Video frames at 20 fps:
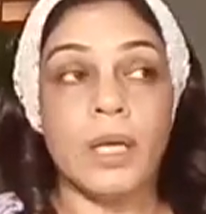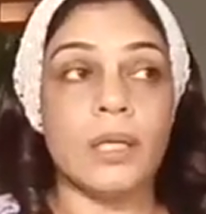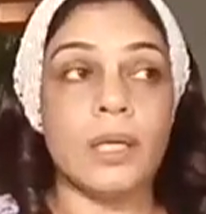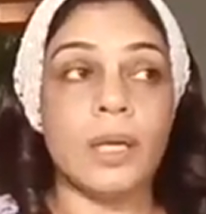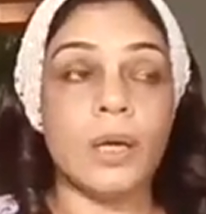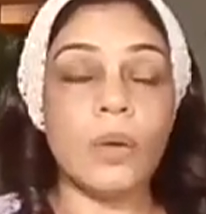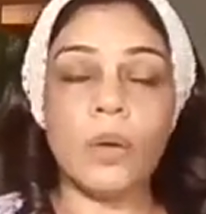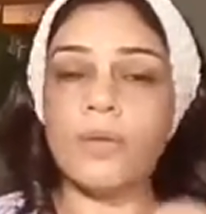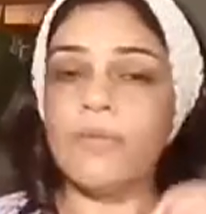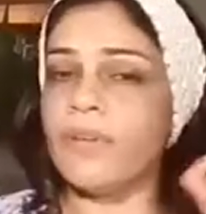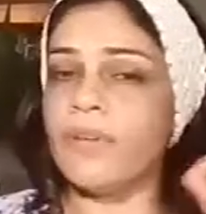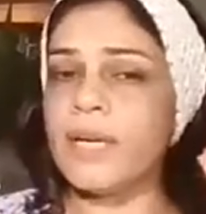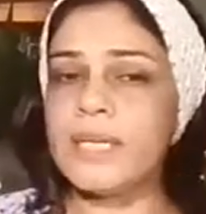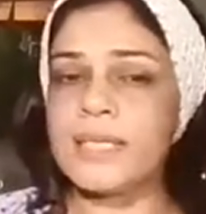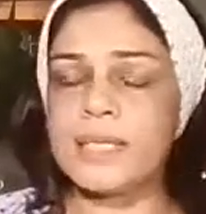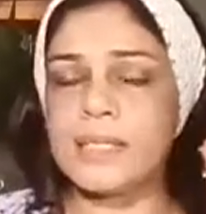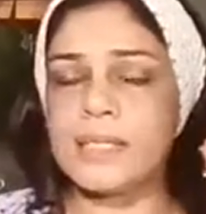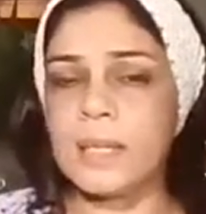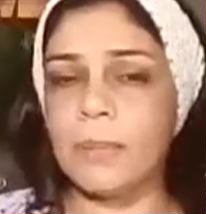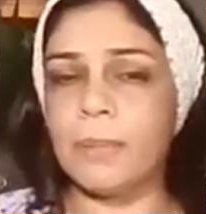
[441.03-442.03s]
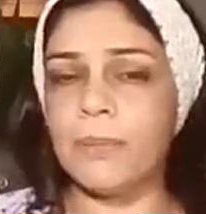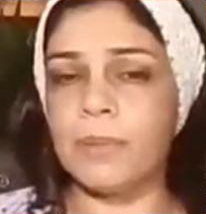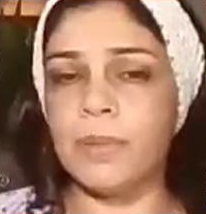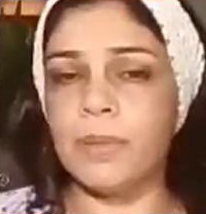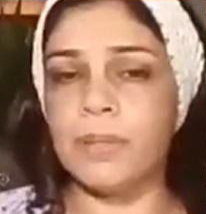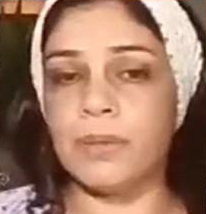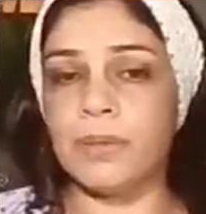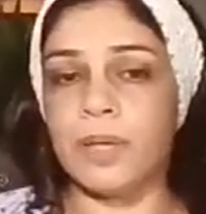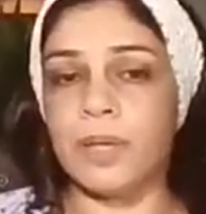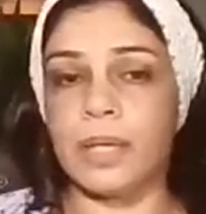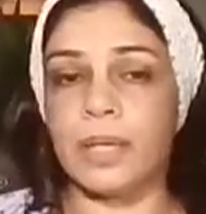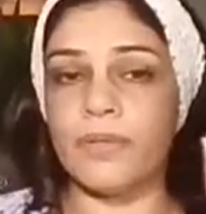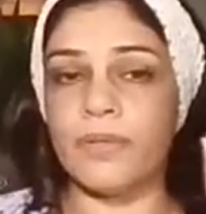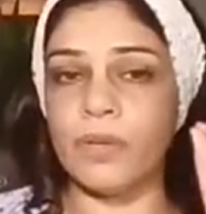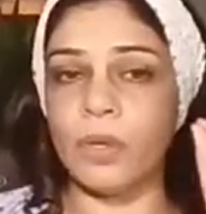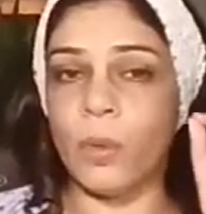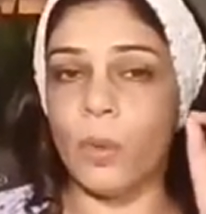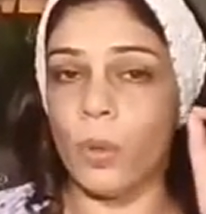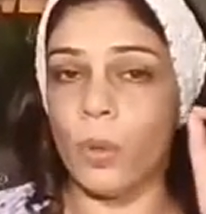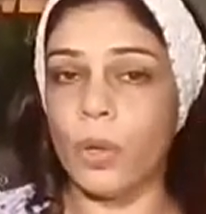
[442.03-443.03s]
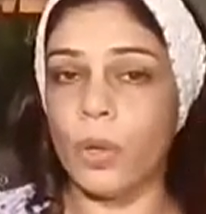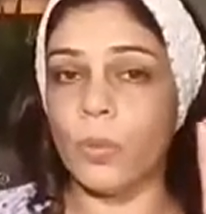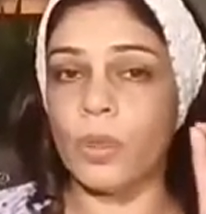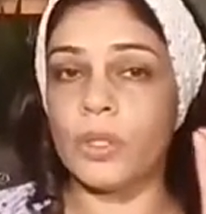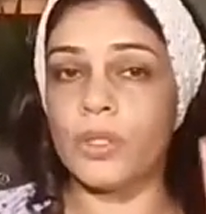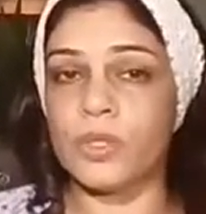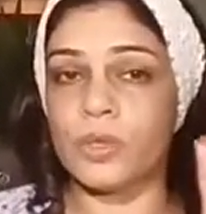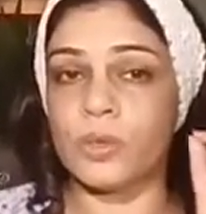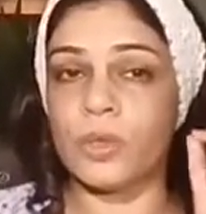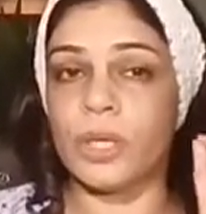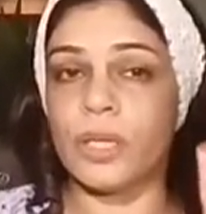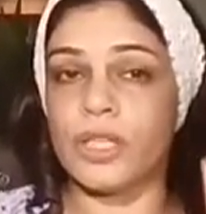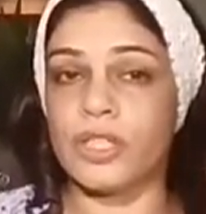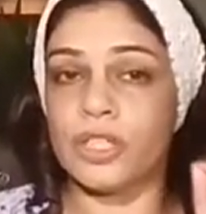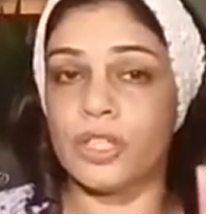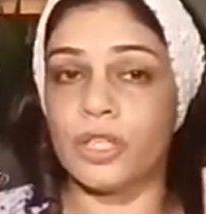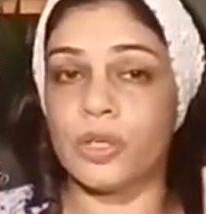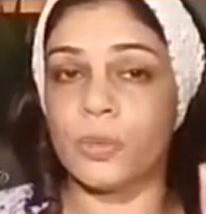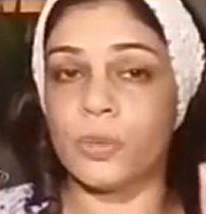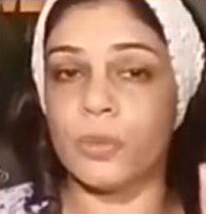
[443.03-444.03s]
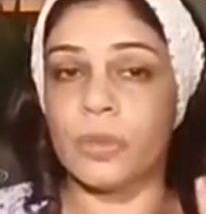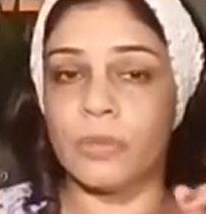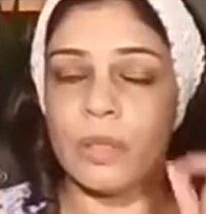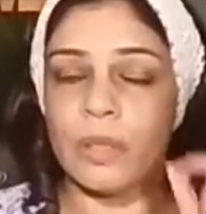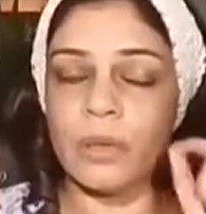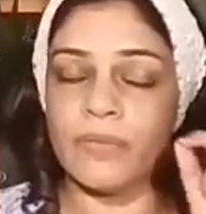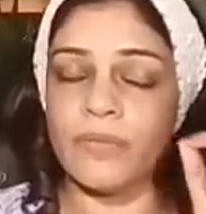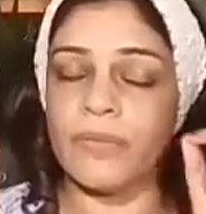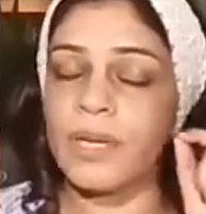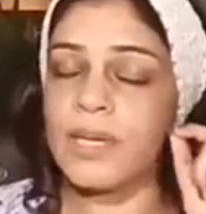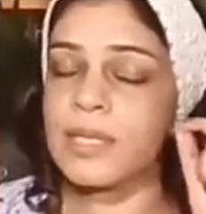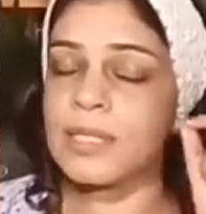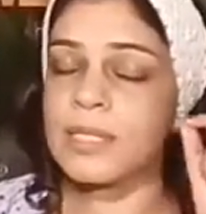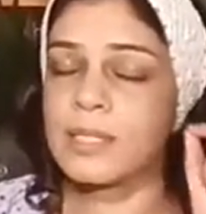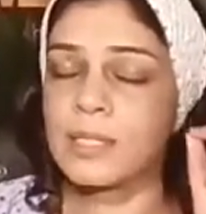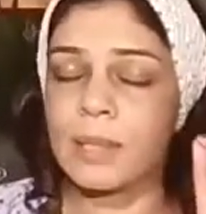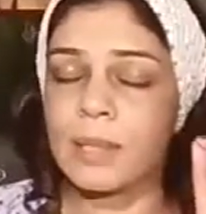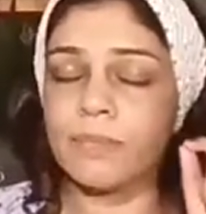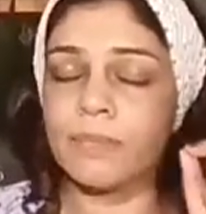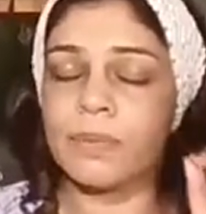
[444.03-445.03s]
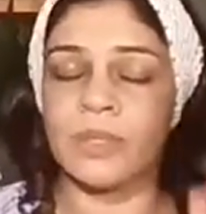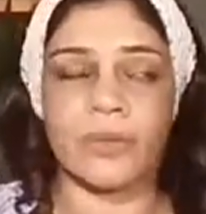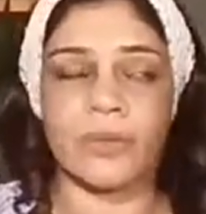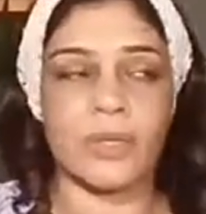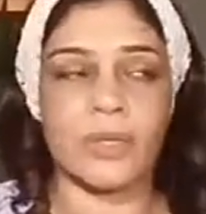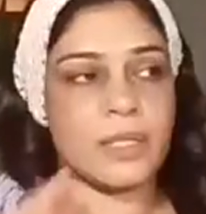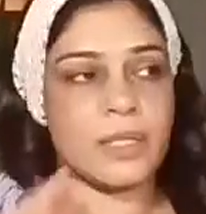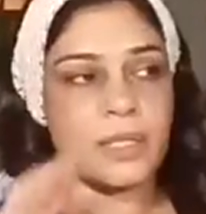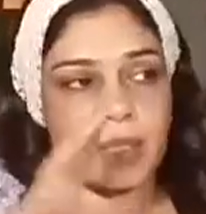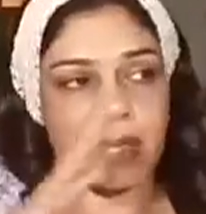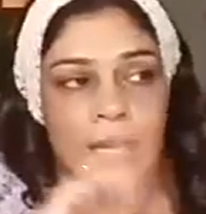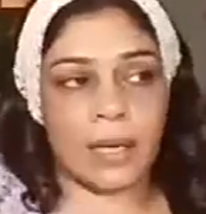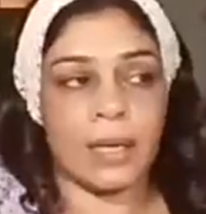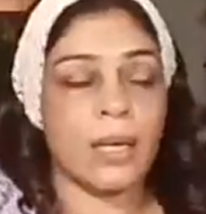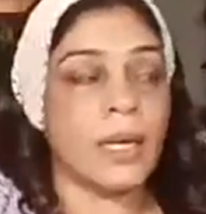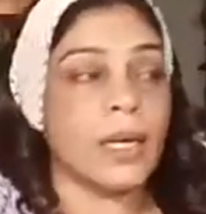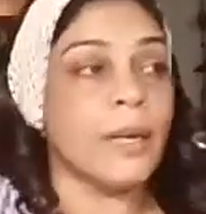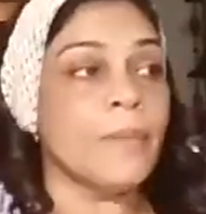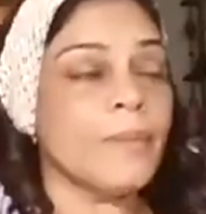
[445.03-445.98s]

Now, a very simple trick, if you all want to continue with me, a very simple trick is that